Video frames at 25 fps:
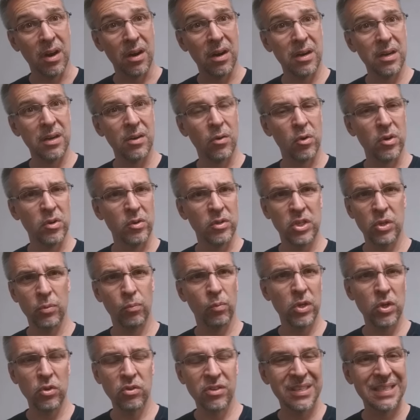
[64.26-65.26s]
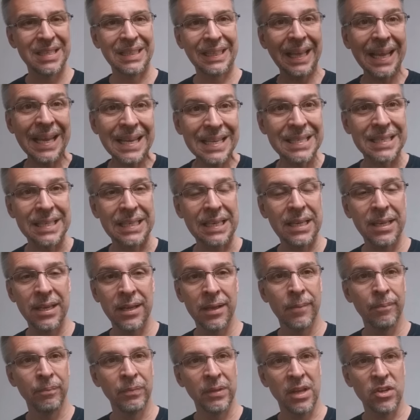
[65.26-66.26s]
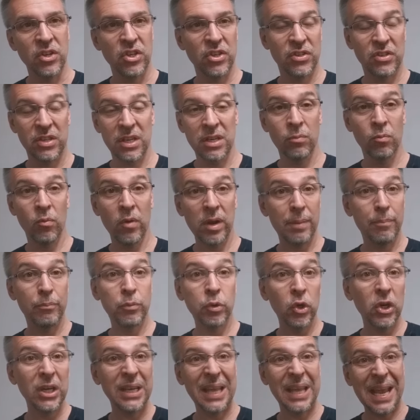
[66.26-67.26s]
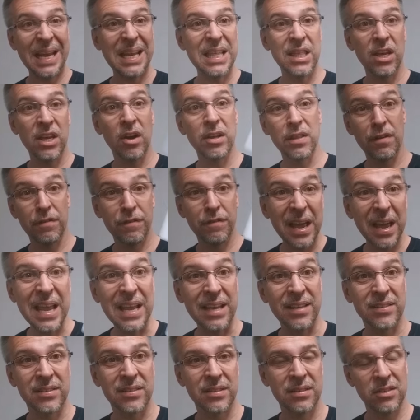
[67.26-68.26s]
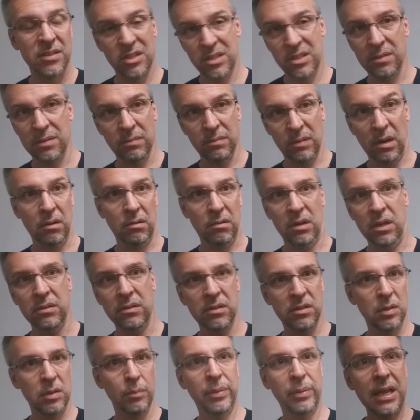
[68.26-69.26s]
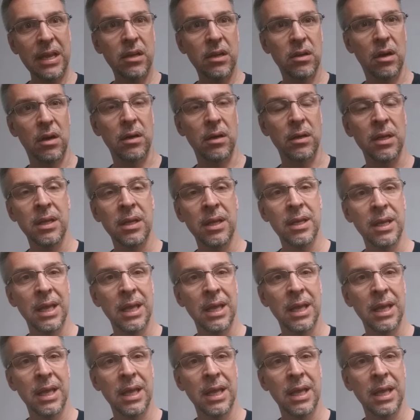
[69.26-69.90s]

card, or were you just lazy and just didn't want to put anything on the face? Just, oh, it's a blank card.